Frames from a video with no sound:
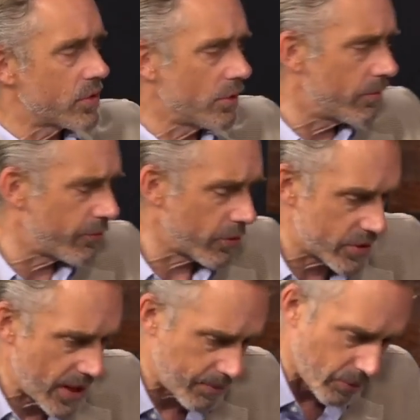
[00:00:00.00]
So, for
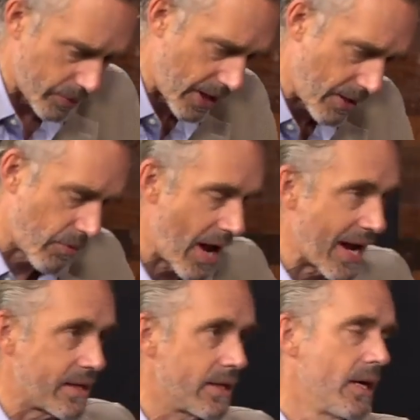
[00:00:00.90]
example, when I
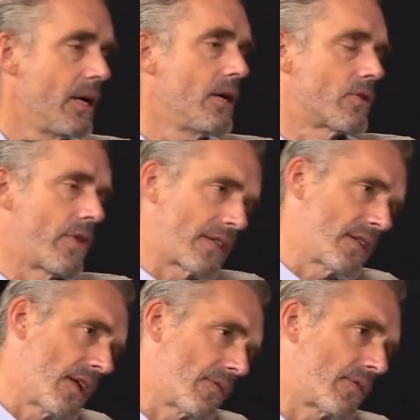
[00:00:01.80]
write, so
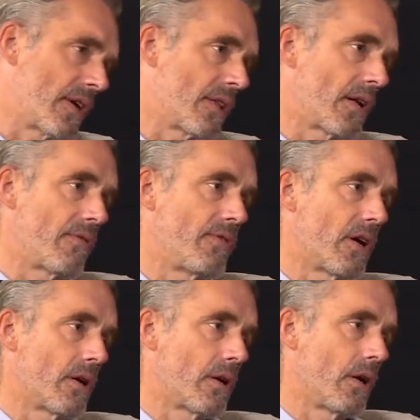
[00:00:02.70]
that's another thing that I've
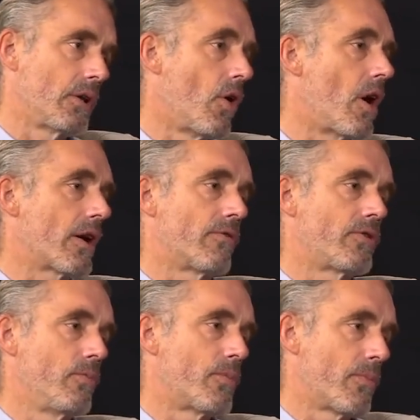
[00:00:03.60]
done a lot
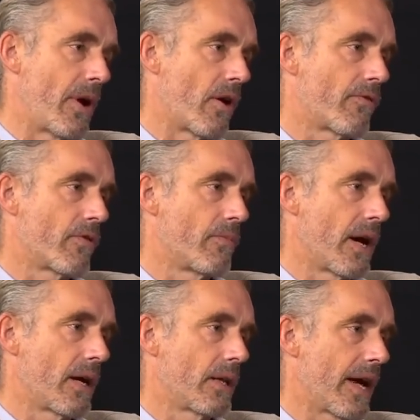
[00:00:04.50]
of to prepare for
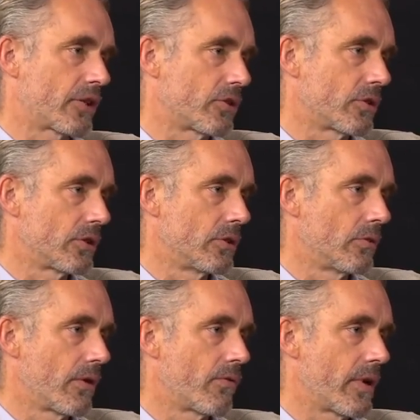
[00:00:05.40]
my lectures. You
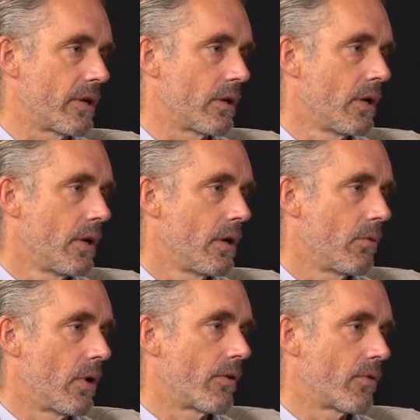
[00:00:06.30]
know, I've written,
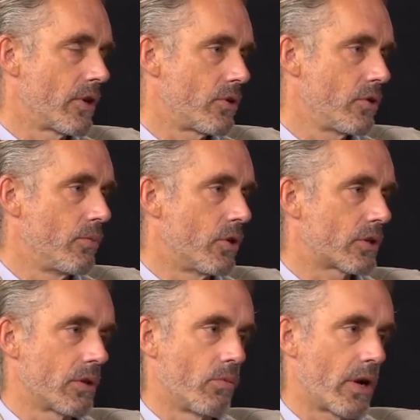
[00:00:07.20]
well, I've written two
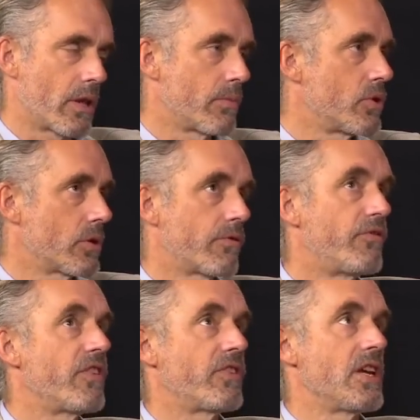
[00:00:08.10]
books, and one of them took
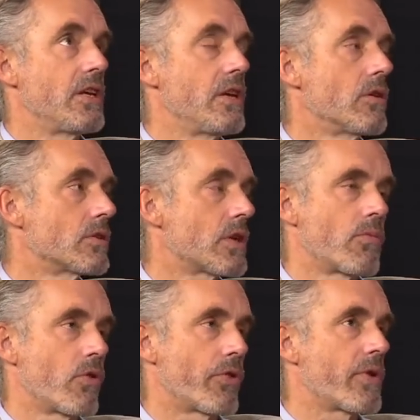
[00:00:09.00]
15 years. I
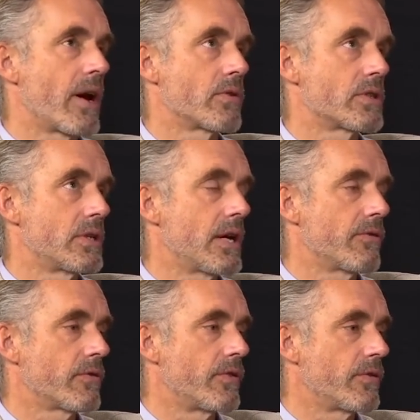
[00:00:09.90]
wrote three hours a day
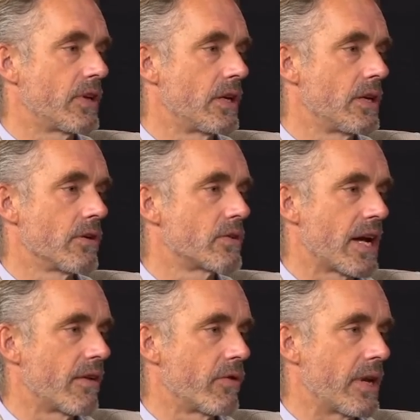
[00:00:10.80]
for 15 years
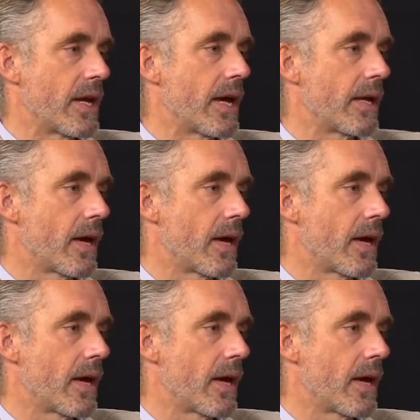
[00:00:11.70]
every day.